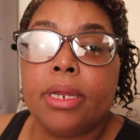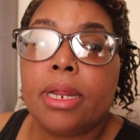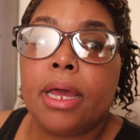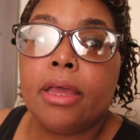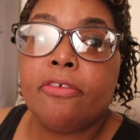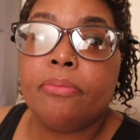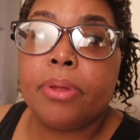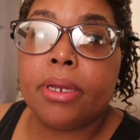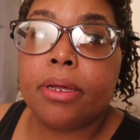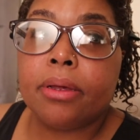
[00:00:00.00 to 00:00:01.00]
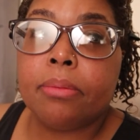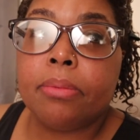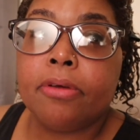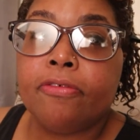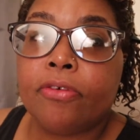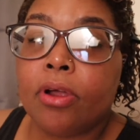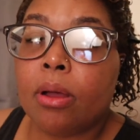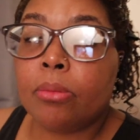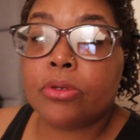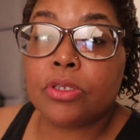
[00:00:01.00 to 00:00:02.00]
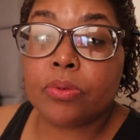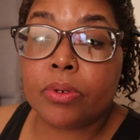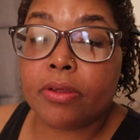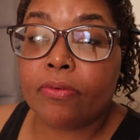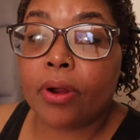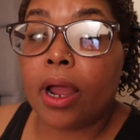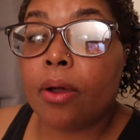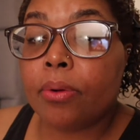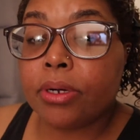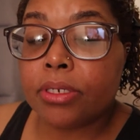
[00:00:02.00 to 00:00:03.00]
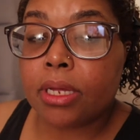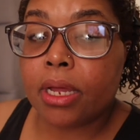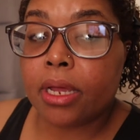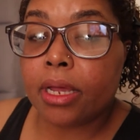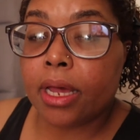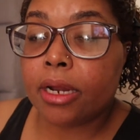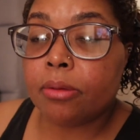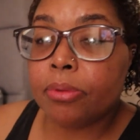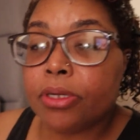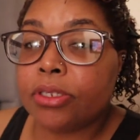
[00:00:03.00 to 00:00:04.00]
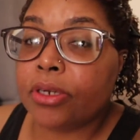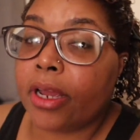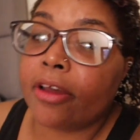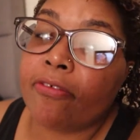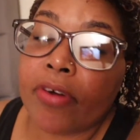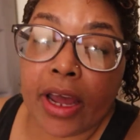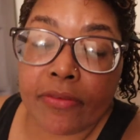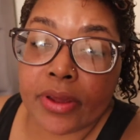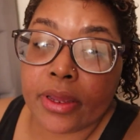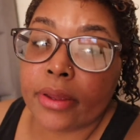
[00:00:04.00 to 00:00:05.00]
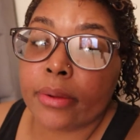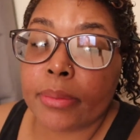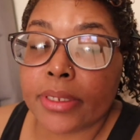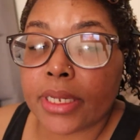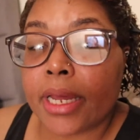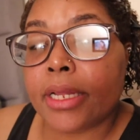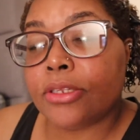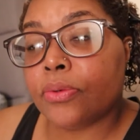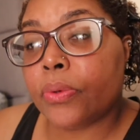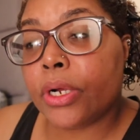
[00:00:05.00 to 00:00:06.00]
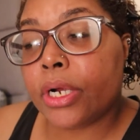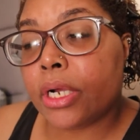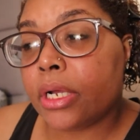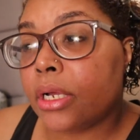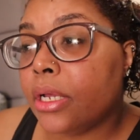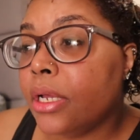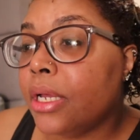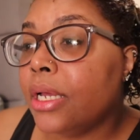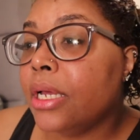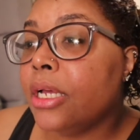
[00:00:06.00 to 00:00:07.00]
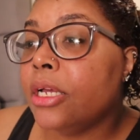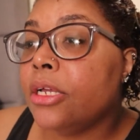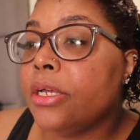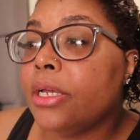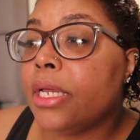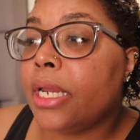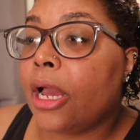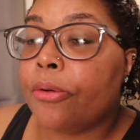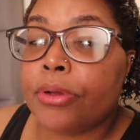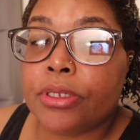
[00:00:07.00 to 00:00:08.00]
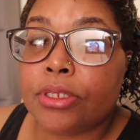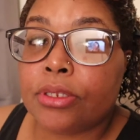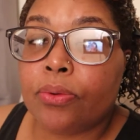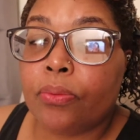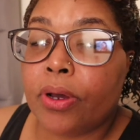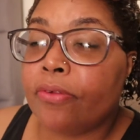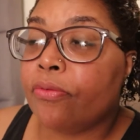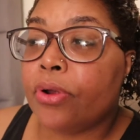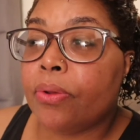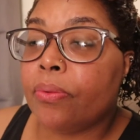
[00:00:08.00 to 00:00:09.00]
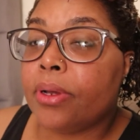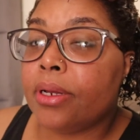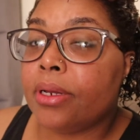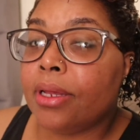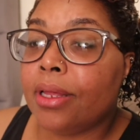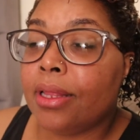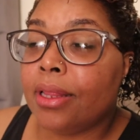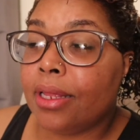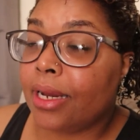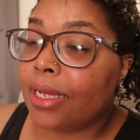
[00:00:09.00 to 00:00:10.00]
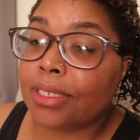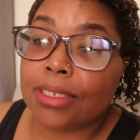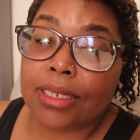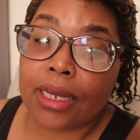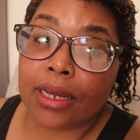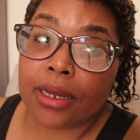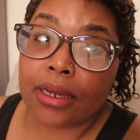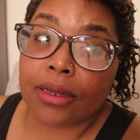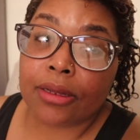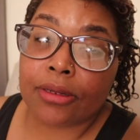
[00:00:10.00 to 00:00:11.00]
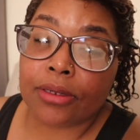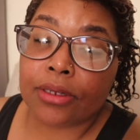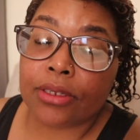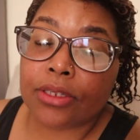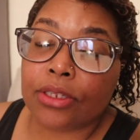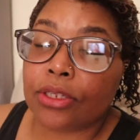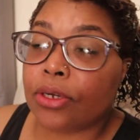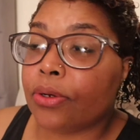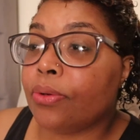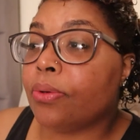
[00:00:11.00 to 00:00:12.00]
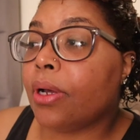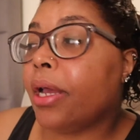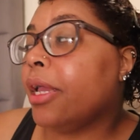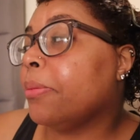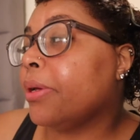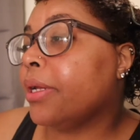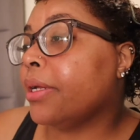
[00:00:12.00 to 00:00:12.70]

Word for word: and I have been up for almost 24 hours. I got up yesterday at 5 a.m. because I had to work. And now it's 1.41 the next day. So I am going